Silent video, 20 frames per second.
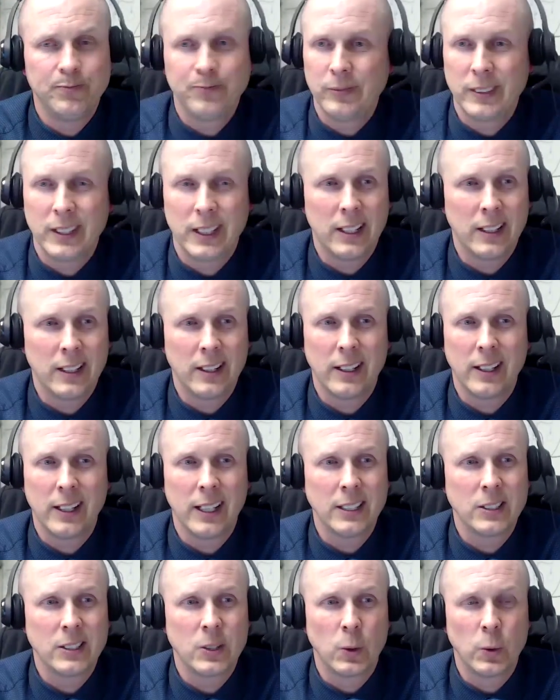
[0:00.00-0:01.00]
Nothing
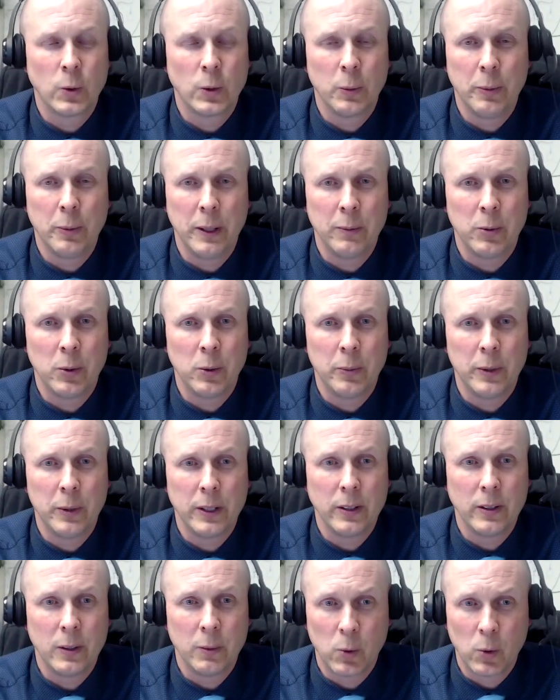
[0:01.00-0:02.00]
against older people, but
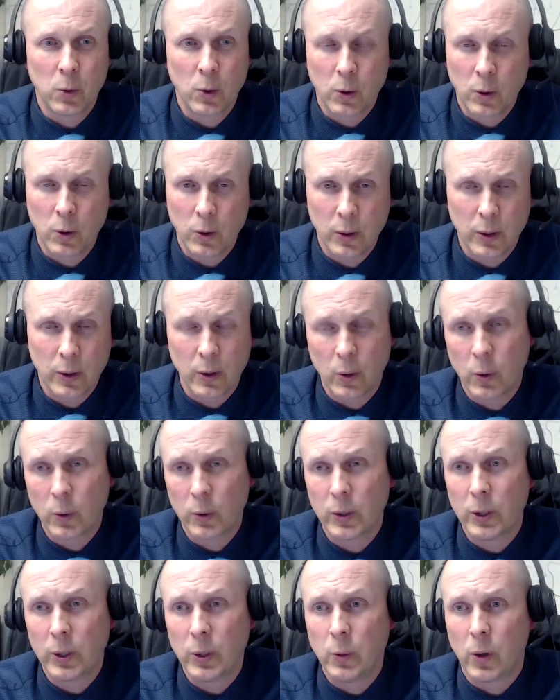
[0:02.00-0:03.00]
the The
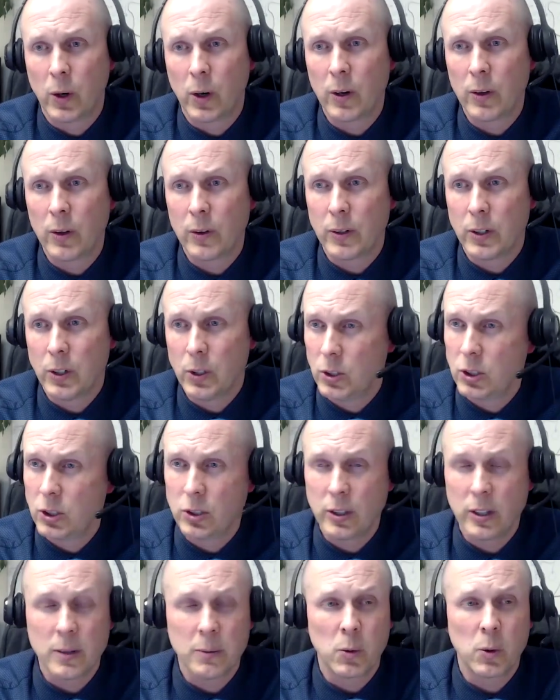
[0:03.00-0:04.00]
older you are,
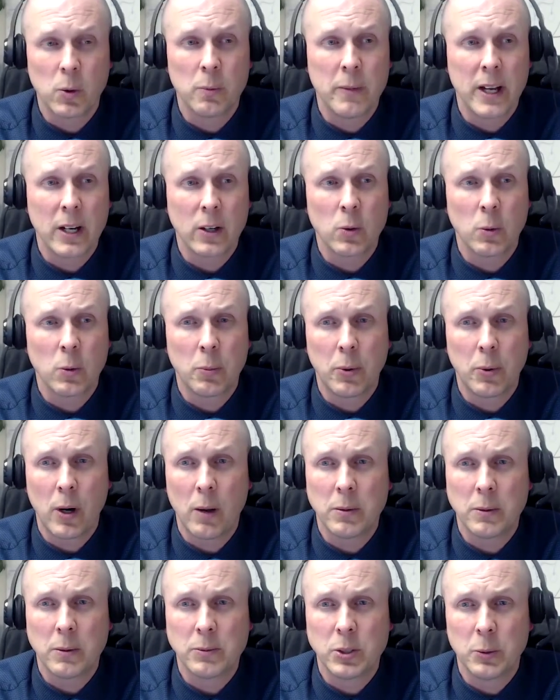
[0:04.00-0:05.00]
usually the more medical
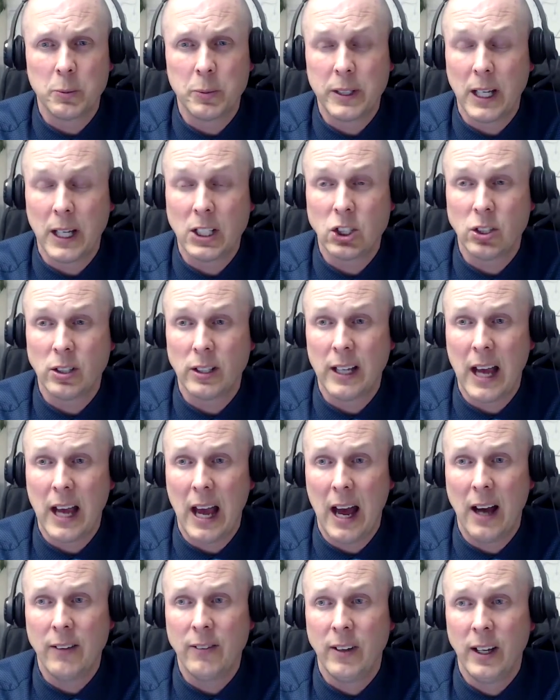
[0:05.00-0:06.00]
problems you potentially
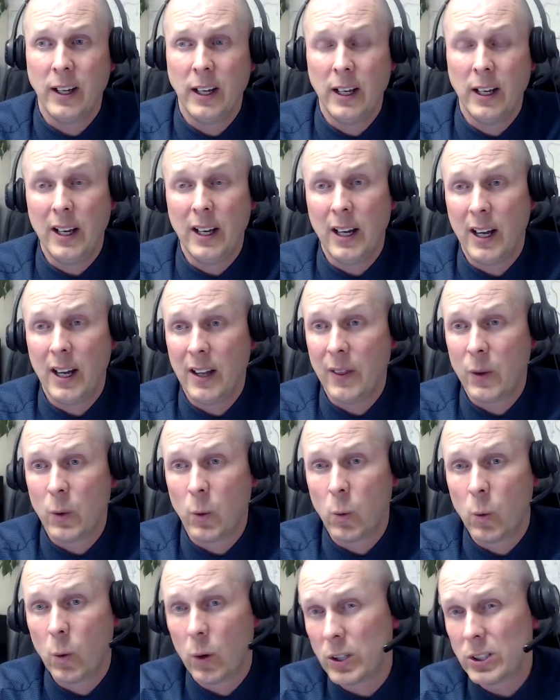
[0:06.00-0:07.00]
have, and the
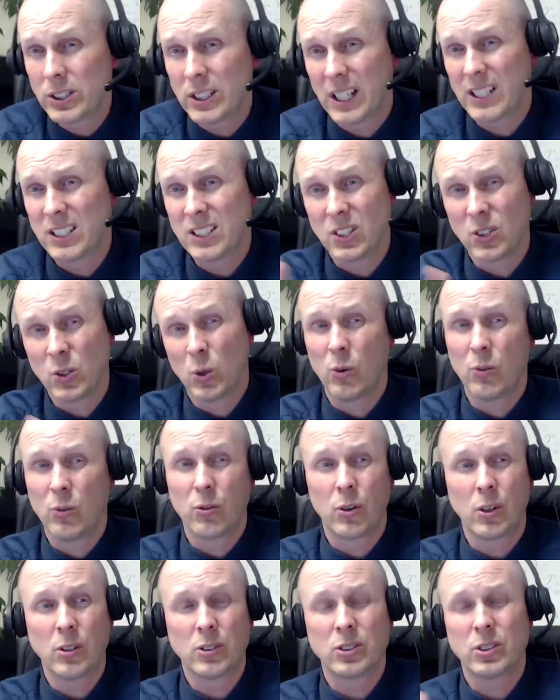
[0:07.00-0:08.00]
worse as an
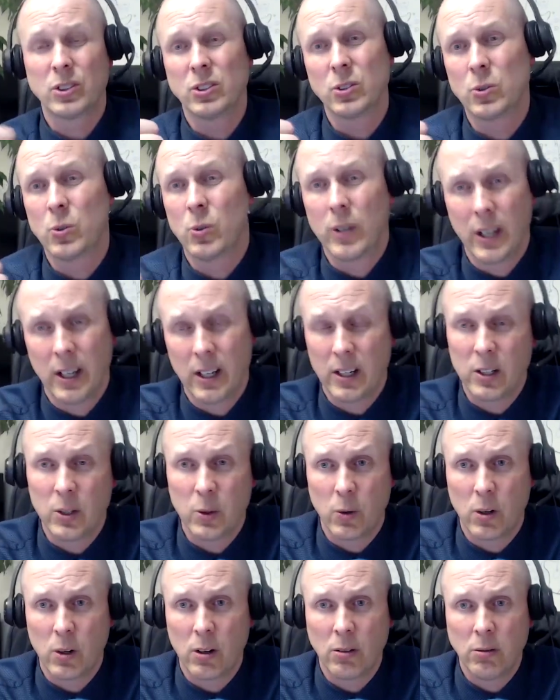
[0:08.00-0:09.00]
overall surgical candidate
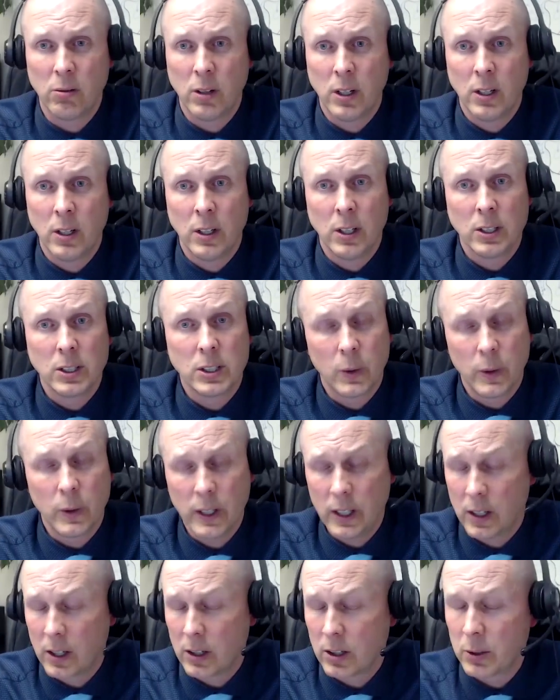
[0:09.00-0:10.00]
you are. So a
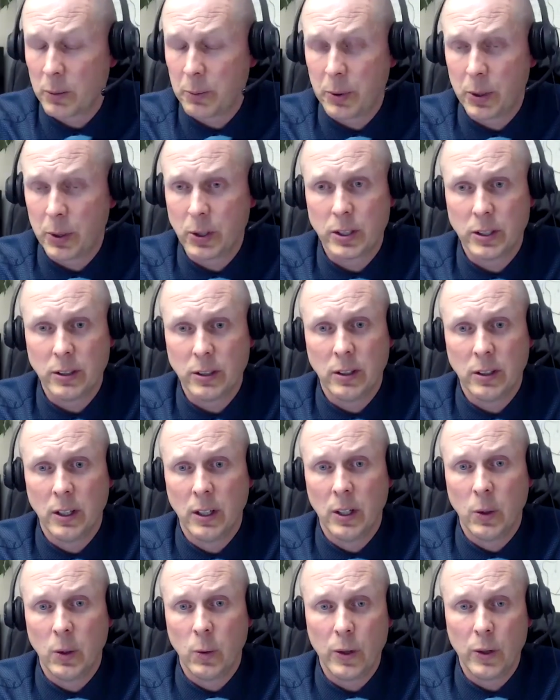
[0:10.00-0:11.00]
younger person
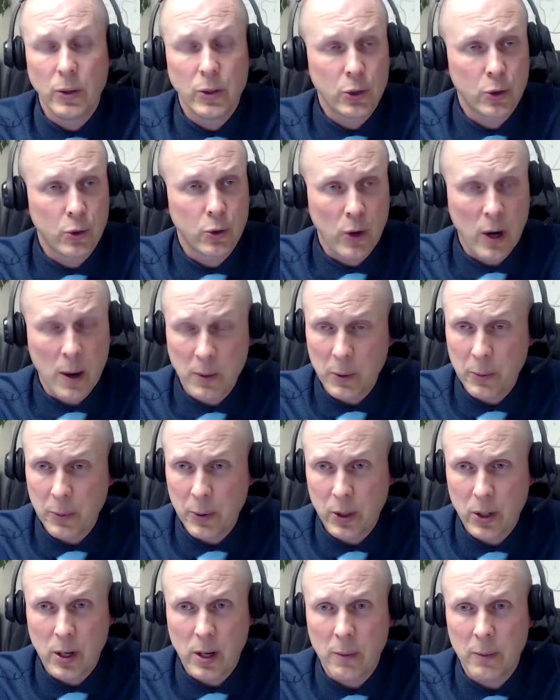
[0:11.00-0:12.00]
with tremor
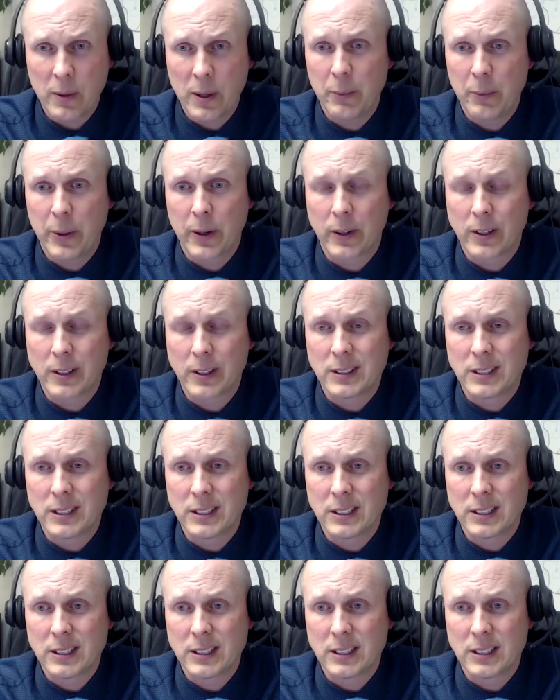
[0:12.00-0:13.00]
predominant
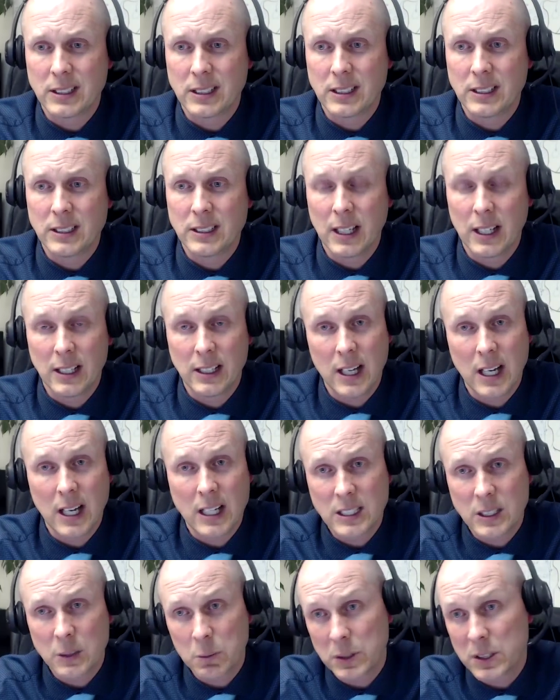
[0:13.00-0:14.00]
Parkinson's disease, and
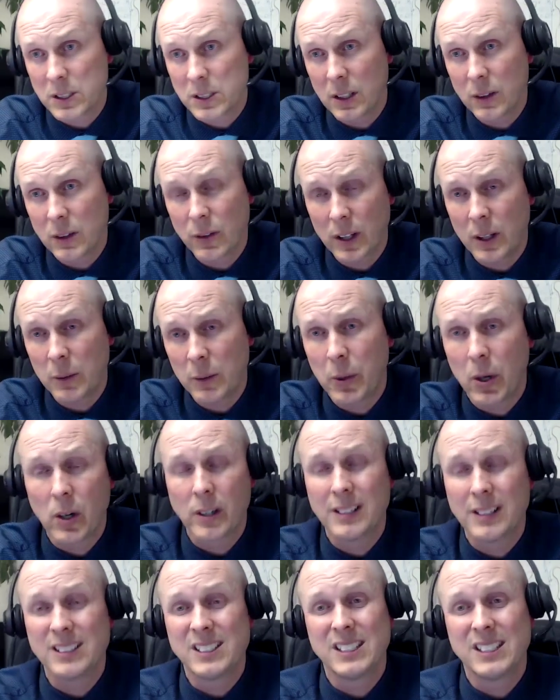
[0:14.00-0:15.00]
yes, specifically
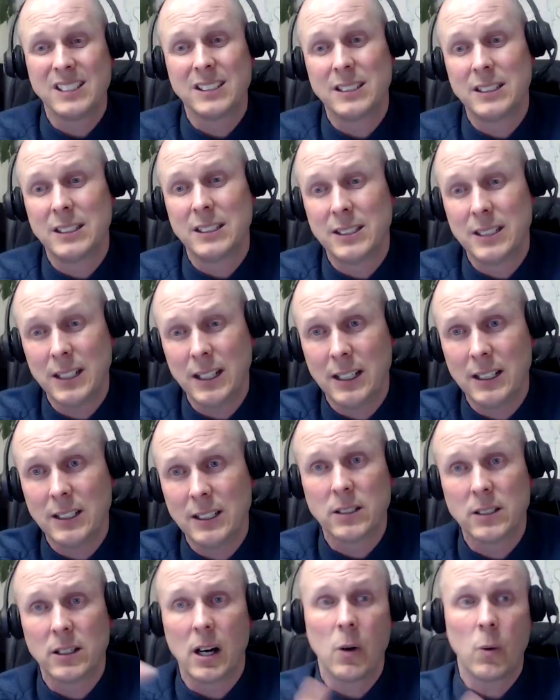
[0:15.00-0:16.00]
Parkinson's
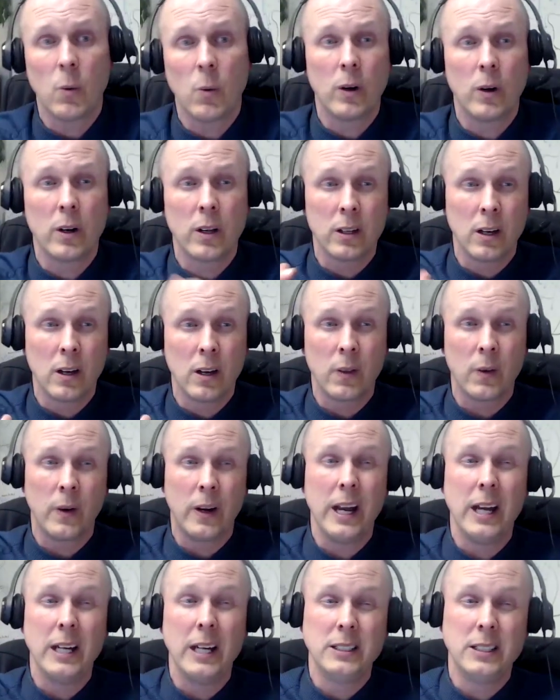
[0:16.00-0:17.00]
disease, not one of the other
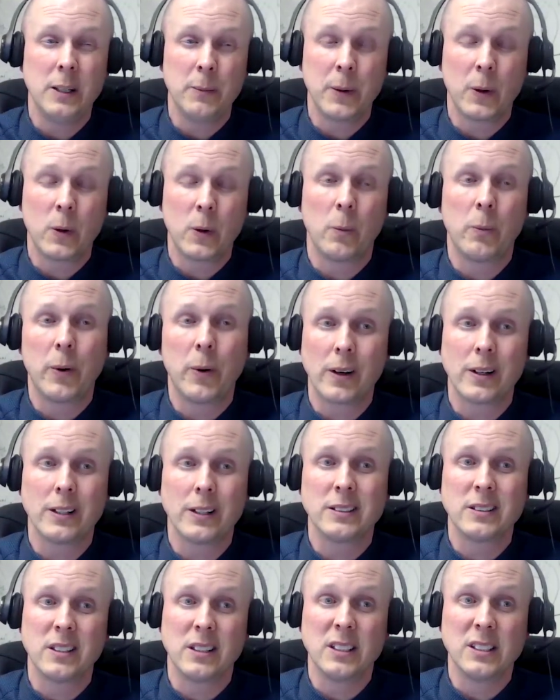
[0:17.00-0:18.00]
atypical
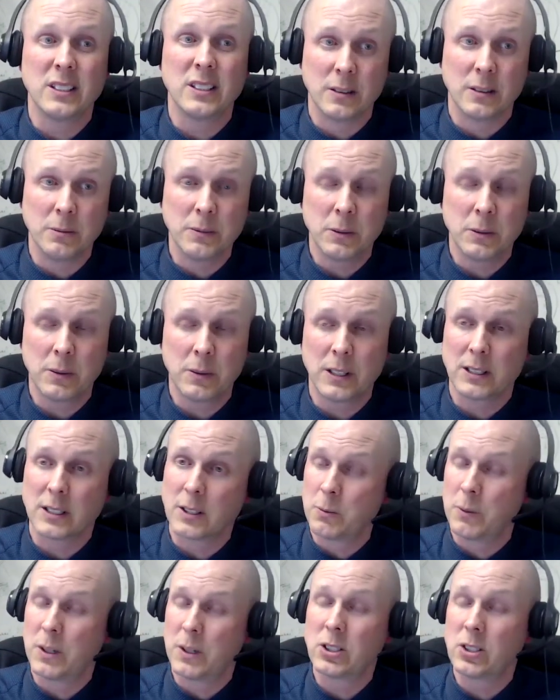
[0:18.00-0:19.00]
Parkinsonisms, because
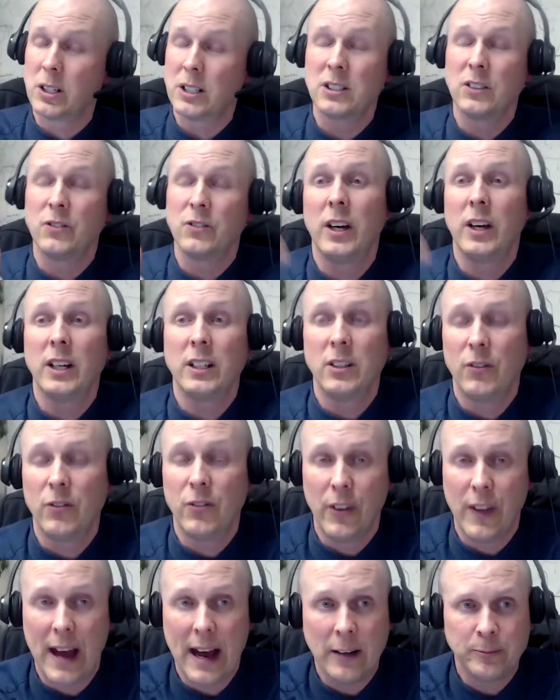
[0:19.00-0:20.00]
it's much less effective
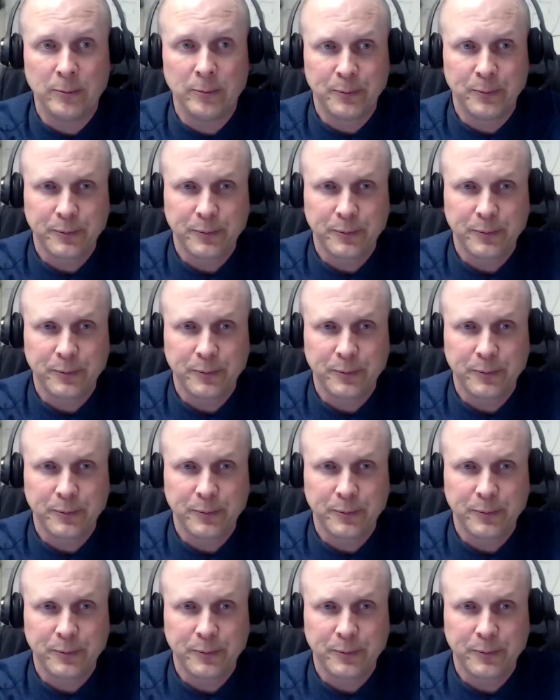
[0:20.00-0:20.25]
for that,